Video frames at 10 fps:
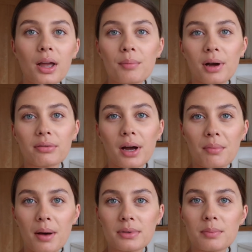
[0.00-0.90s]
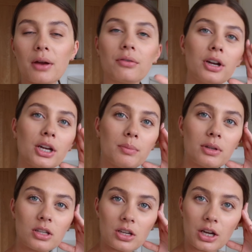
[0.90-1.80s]
But I've come up to my
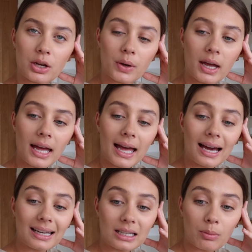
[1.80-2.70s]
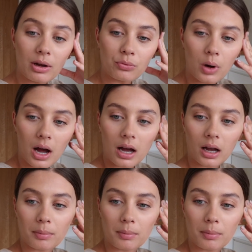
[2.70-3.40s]
room to do a little bit of work.